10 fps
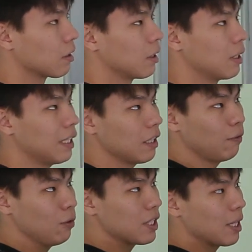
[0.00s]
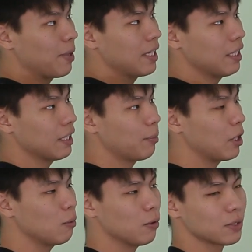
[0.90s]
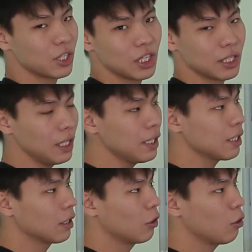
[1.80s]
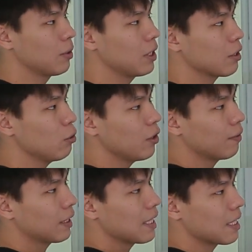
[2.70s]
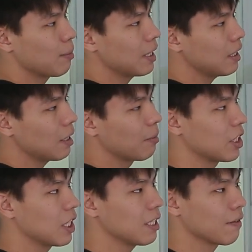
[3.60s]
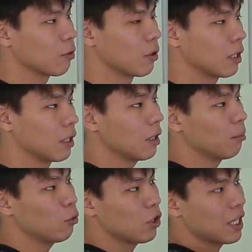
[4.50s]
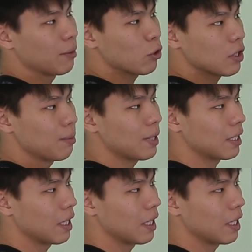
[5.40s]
This function is defined by any value of x, except cases when the denominator is 0.